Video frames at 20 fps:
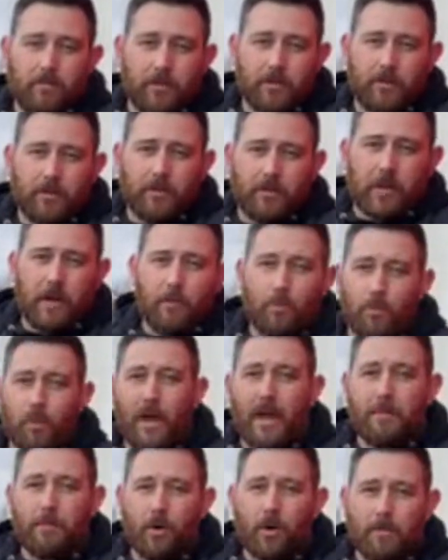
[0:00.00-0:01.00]
not
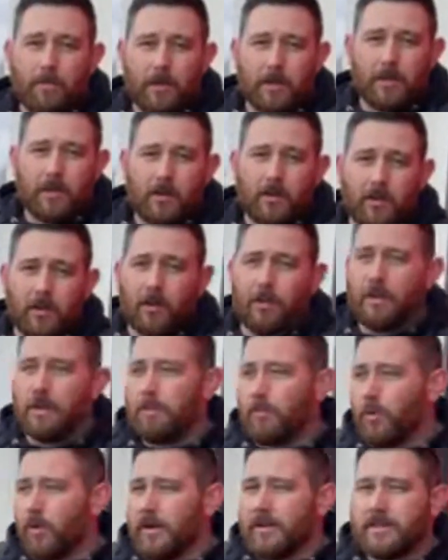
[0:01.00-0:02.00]
way more, but they're a little bit
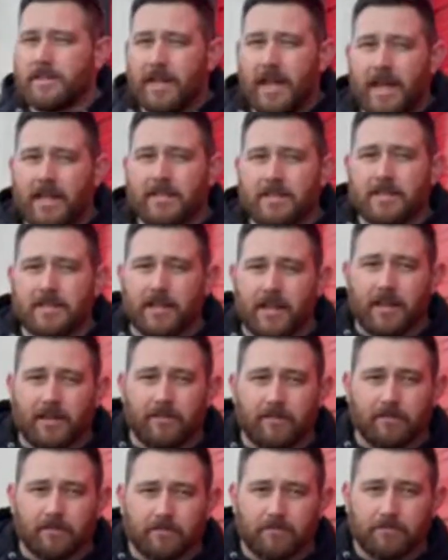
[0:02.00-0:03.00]
more intense than
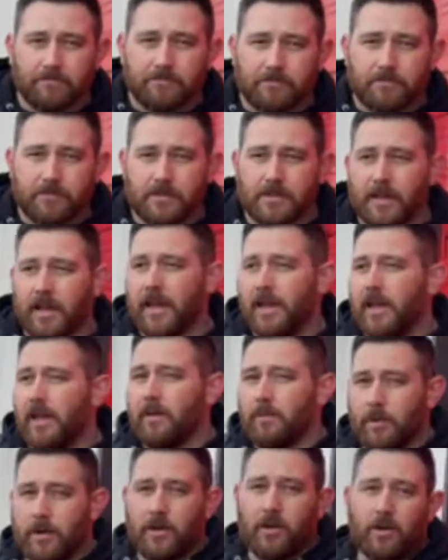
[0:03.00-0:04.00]
say
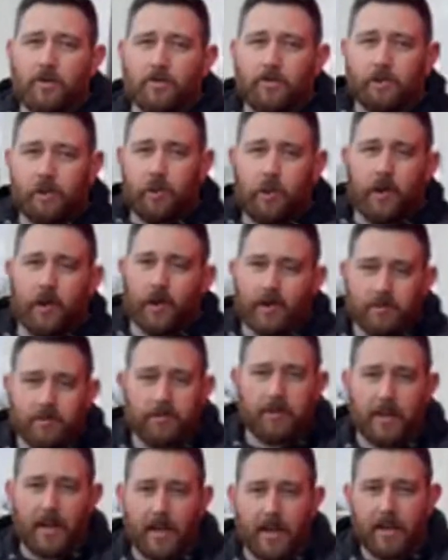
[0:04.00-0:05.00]
when you're in Florida.
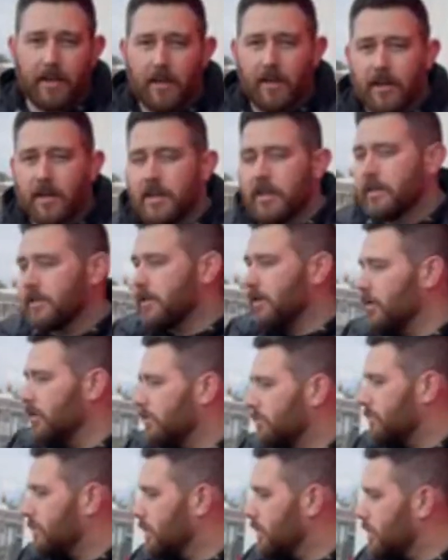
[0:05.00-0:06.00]
Okay, so
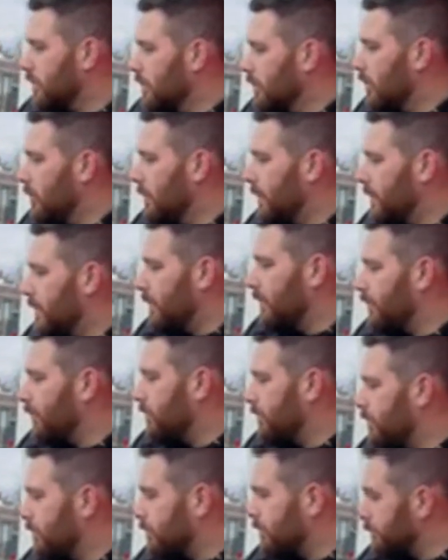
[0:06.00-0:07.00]
just a little bit different,
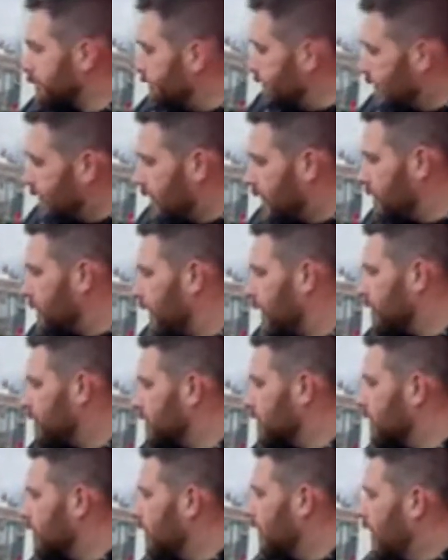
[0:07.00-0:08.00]
just something to think about
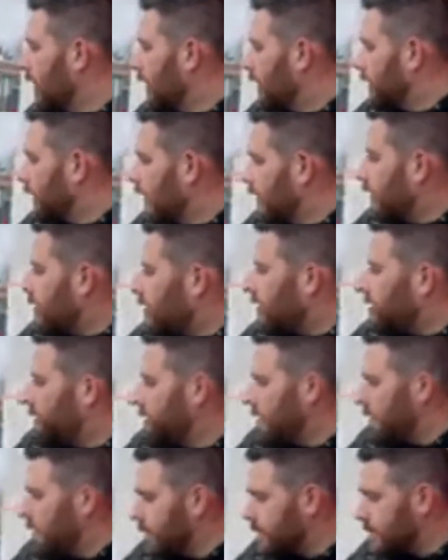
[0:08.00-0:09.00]
too. Now,
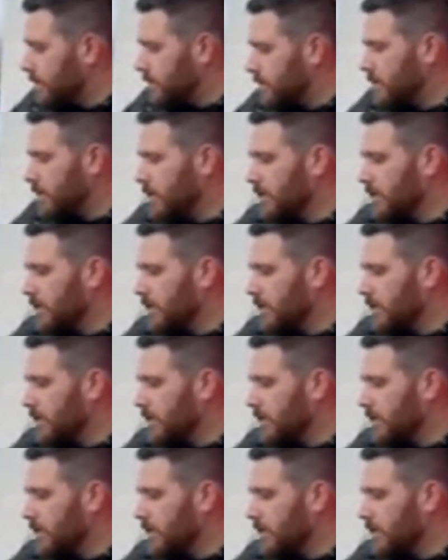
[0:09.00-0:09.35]
all-purpose exterior